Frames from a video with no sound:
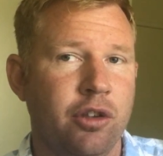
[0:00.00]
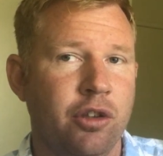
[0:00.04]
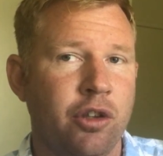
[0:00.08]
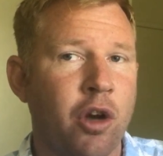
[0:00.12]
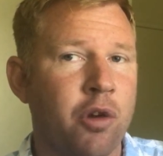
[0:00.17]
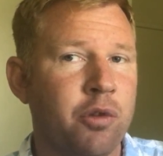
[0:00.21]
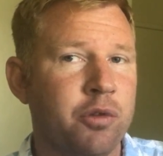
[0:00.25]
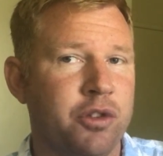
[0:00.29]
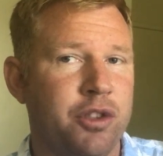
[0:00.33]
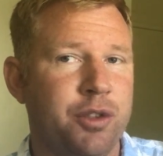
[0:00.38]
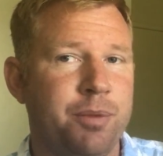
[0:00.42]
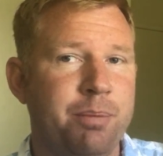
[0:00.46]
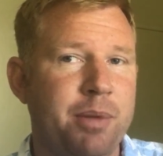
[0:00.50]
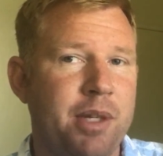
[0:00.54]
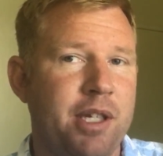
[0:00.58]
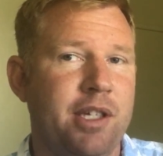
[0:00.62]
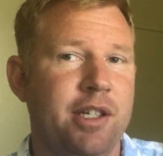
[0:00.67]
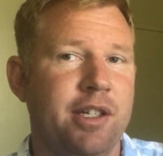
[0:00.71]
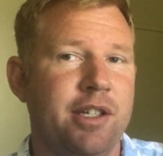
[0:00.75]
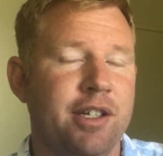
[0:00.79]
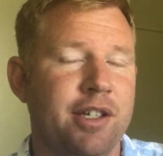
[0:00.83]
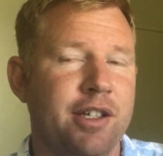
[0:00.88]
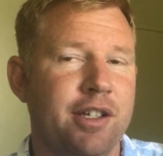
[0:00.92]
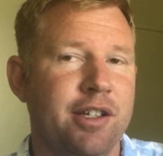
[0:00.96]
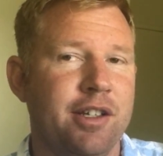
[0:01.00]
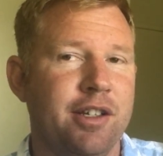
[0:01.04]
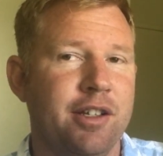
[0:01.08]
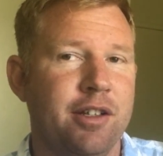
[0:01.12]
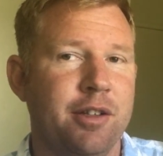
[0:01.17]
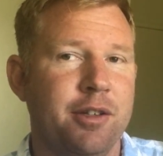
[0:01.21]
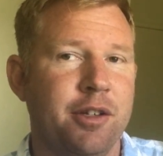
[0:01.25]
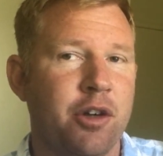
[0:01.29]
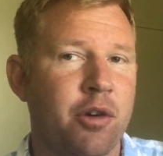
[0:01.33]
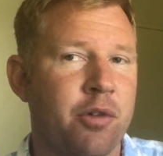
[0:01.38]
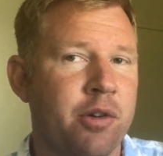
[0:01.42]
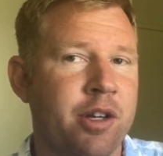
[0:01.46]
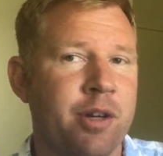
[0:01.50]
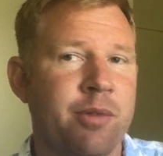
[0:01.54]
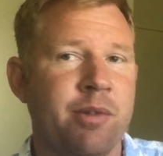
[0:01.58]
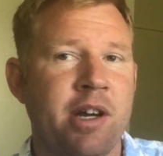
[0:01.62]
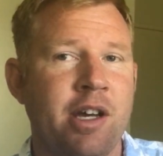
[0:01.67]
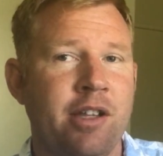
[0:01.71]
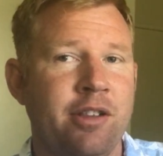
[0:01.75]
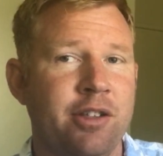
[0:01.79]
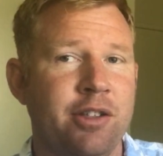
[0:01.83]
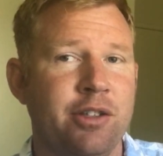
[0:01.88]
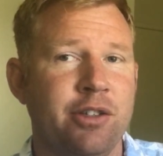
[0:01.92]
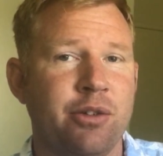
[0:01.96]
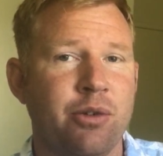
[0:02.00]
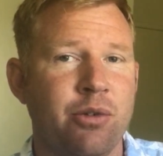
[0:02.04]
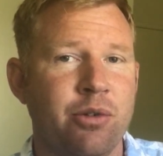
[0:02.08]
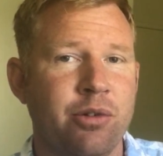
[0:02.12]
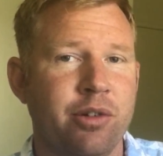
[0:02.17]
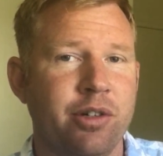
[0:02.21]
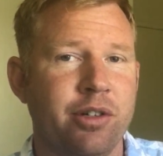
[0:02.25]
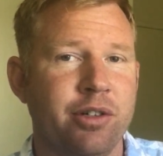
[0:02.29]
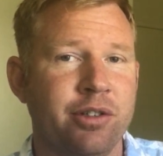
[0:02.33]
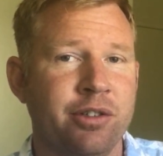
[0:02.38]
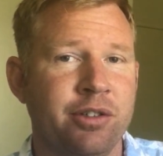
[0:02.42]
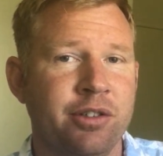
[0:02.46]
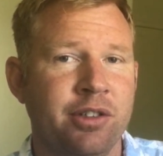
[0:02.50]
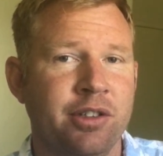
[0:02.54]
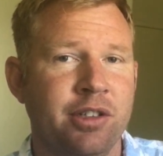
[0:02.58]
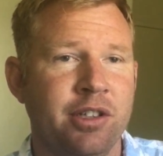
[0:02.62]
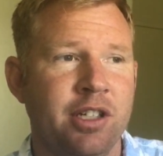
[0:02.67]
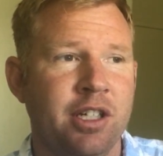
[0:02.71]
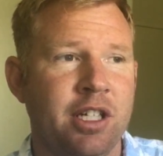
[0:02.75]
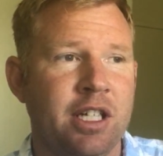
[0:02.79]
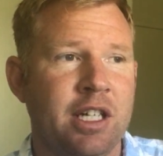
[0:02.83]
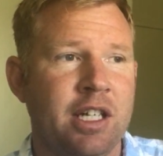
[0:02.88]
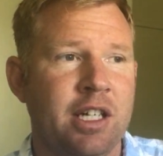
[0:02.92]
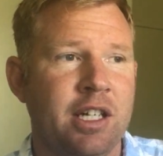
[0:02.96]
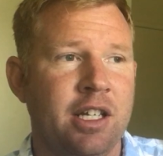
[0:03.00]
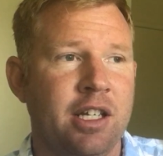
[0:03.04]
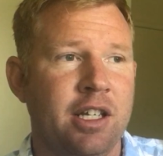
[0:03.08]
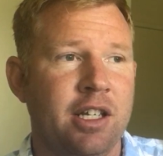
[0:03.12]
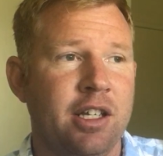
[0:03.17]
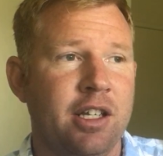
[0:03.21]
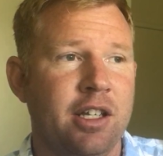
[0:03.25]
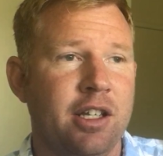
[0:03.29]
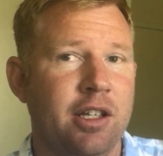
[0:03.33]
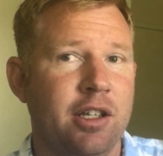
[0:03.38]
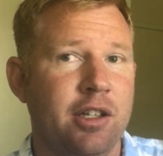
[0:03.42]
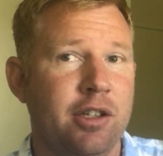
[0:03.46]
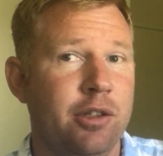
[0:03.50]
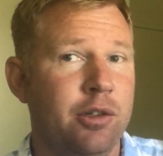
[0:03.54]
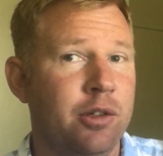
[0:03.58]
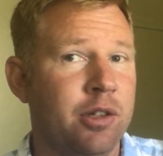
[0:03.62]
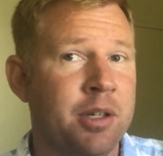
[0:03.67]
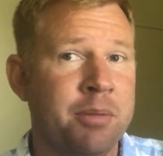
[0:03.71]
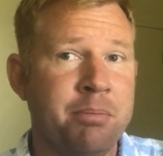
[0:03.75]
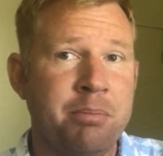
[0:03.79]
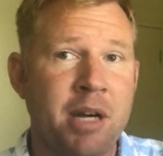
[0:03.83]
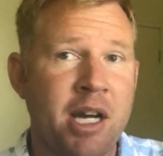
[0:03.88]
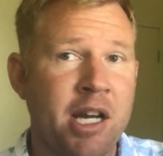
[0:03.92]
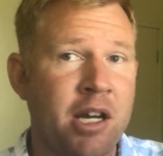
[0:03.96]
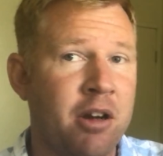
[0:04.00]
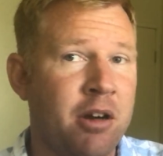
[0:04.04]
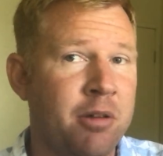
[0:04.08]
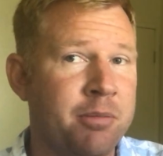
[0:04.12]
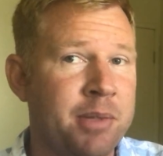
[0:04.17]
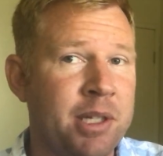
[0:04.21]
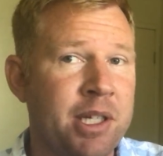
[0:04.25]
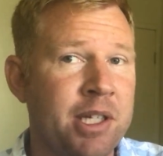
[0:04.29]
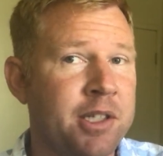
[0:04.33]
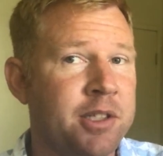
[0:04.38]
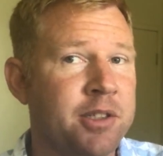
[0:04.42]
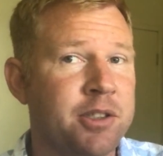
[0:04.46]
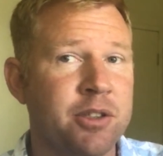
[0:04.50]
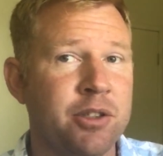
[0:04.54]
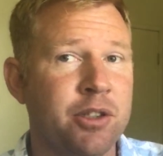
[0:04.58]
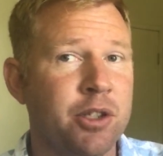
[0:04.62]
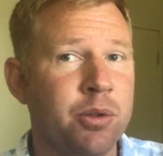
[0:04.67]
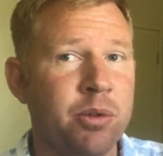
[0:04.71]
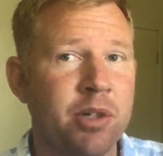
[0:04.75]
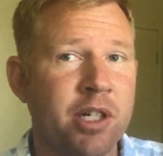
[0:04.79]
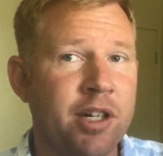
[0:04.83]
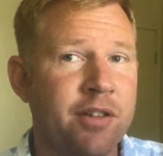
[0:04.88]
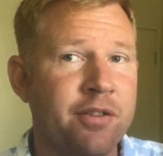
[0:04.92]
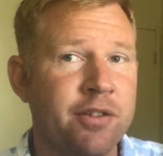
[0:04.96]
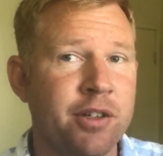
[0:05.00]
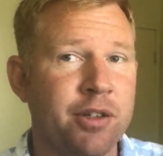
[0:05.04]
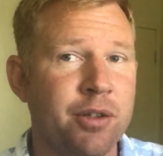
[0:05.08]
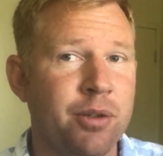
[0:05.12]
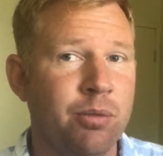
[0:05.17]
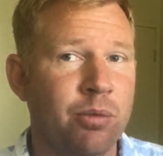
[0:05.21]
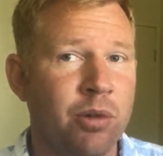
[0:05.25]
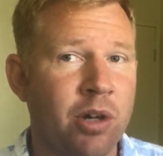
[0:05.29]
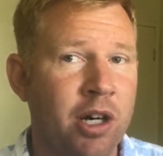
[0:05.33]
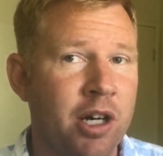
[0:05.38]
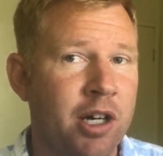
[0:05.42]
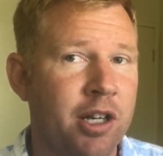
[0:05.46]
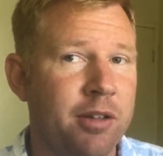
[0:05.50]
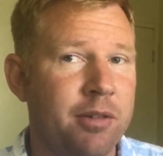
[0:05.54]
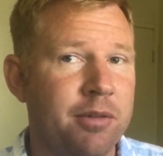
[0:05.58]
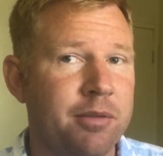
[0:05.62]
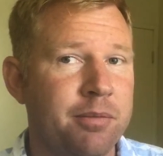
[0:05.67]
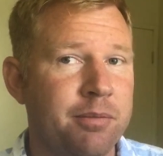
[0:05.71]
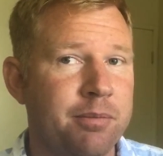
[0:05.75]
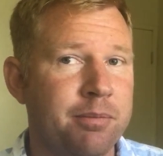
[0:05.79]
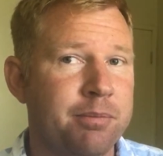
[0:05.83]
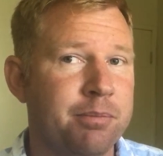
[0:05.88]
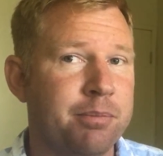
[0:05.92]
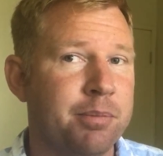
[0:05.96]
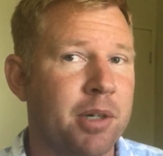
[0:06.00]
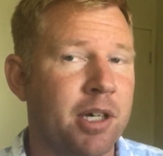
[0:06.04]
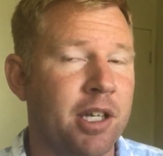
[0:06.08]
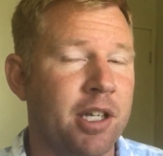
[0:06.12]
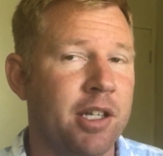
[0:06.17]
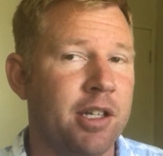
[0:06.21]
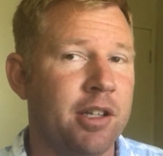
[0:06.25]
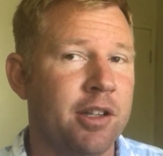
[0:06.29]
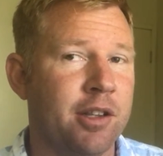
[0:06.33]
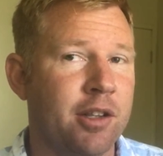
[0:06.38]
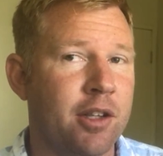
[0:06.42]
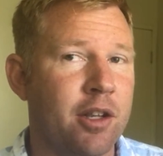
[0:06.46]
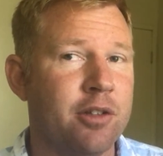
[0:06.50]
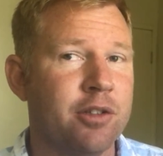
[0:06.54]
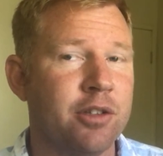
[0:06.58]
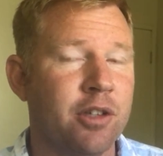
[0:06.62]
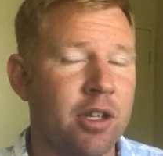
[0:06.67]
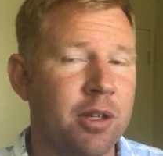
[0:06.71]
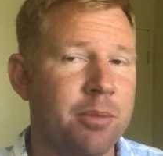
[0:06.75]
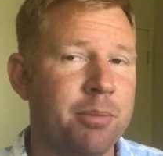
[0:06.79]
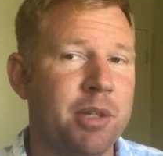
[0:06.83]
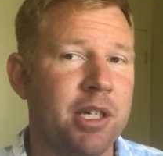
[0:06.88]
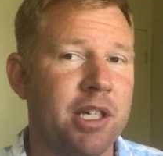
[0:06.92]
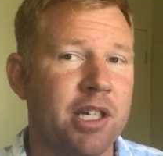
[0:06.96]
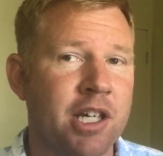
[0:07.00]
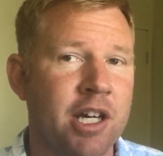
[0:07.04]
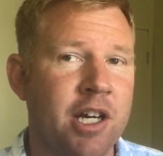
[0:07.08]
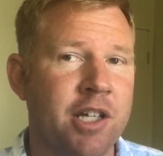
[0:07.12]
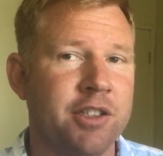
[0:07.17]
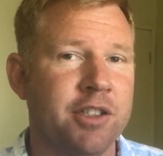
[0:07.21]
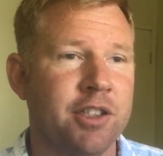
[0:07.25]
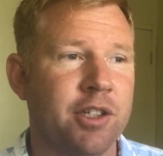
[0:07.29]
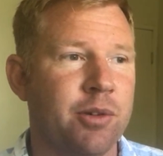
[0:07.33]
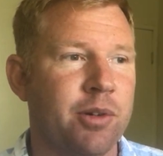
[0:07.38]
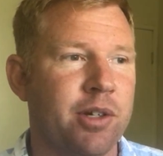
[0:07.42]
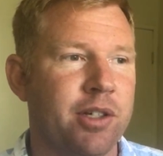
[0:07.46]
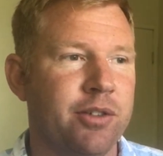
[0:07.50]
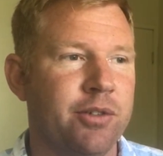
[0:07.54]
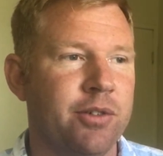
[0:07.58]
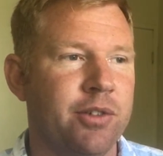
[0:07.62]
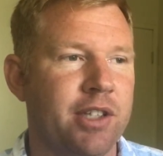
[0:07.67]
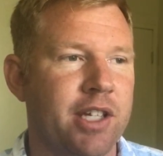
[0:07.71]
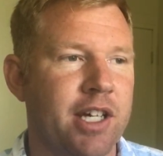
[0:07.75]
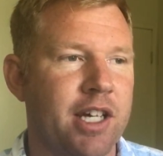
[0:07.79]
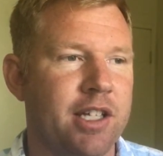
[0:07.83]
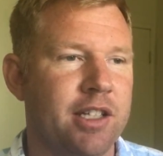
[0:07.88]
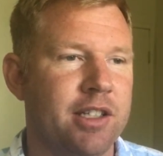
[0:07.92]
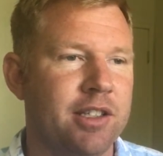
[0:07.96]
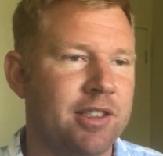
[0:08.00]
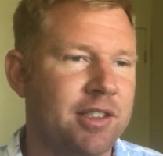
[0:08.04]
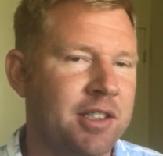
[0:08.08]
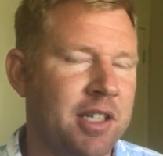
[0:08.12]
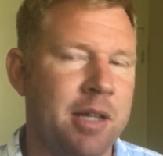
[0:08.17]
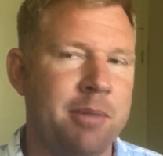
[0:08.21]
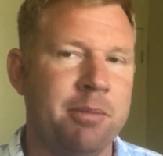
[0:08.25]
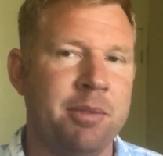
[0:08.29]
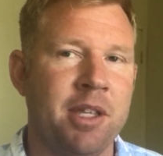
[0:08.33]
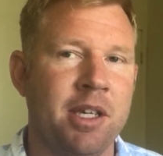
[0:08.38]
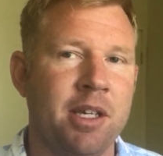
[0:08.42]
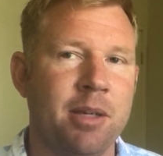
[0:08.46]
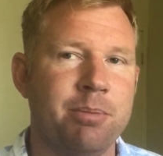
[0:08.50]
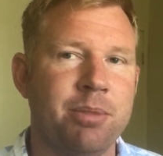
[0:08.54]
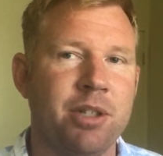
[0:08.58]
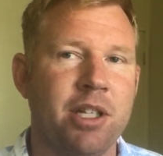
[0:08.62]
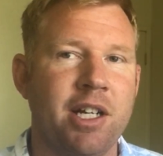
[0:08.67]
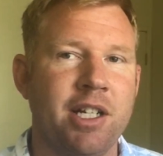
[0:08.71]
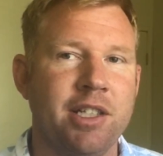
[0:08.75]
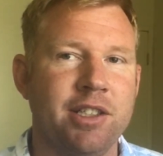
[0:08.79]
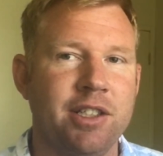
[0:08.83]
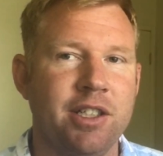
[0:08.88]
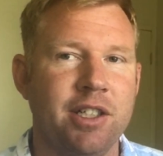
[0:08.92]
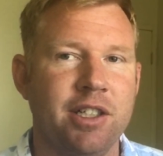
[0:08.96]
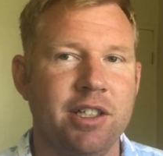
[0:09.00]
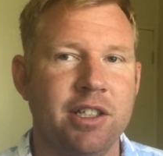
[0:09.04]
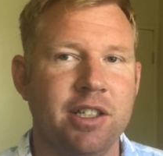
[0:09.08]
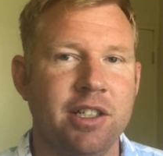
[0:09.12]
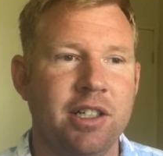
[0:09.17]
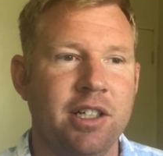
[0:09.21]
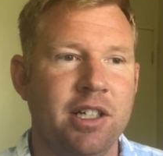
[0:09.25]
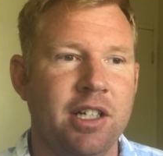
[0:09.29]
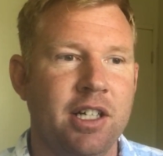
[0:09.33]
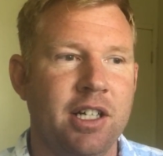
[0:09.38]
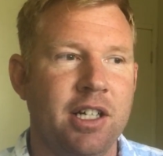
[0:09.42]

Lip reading: Don't speed going around these corners. You can, by all means, do whatever you want, but there's going to be a consequence for that. Same thing applies here.